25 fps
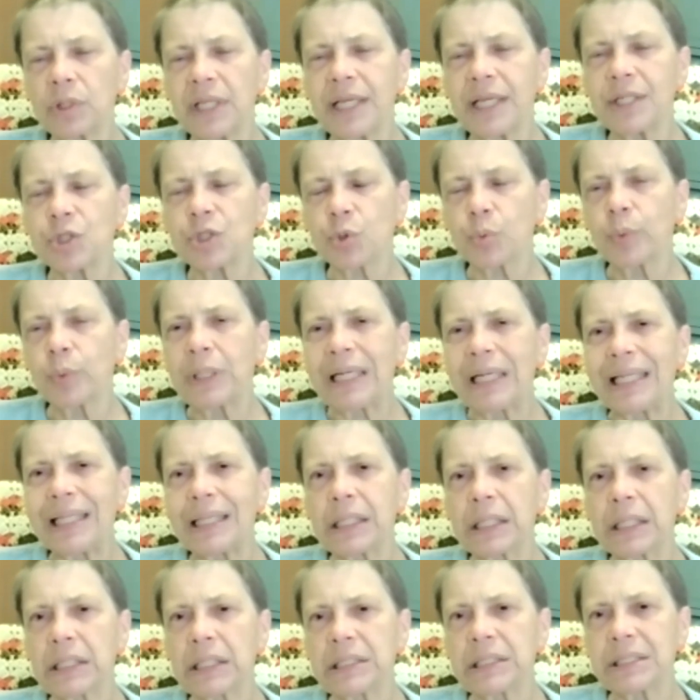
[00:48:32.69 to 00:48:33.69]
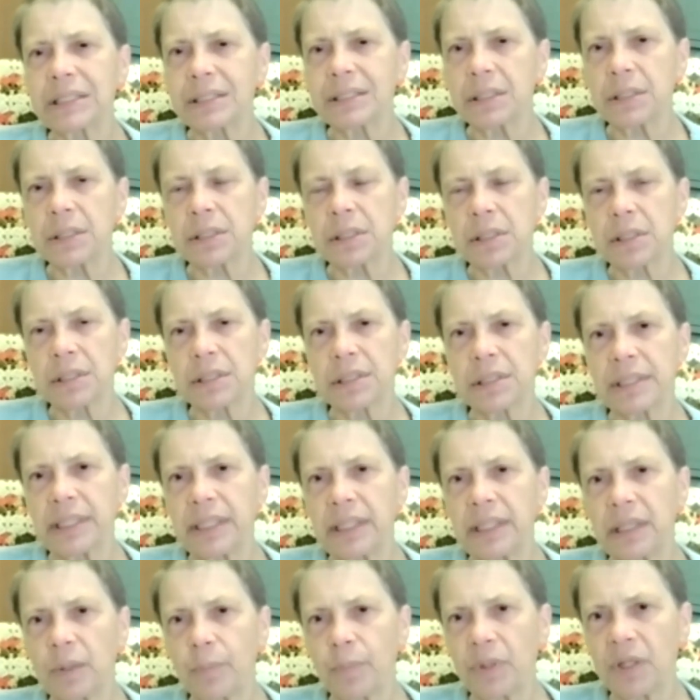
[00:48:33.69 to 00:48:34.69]
It's really the
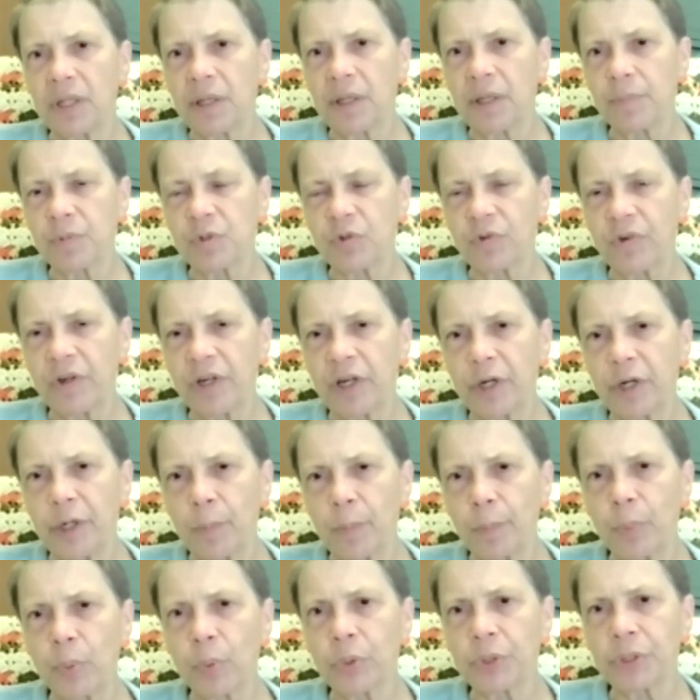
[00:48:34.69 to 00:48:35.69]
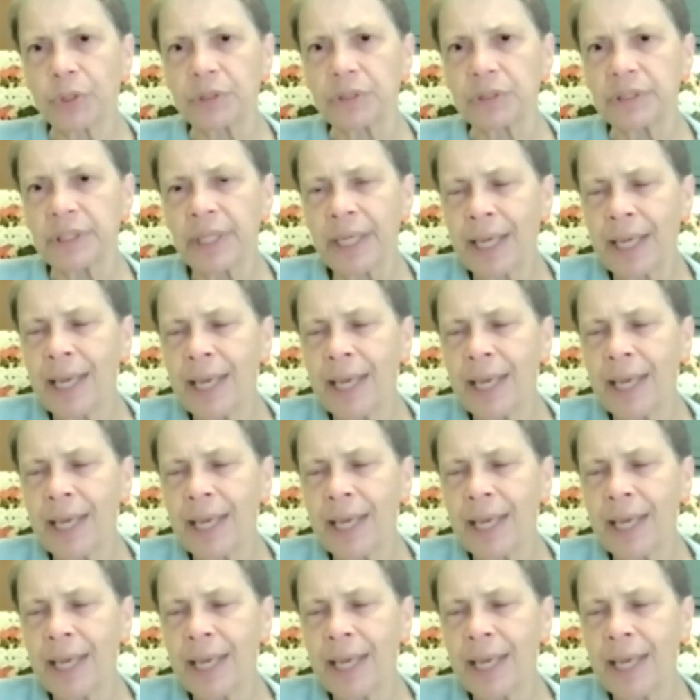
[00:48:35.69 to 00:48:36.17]
consistency that becomes very important.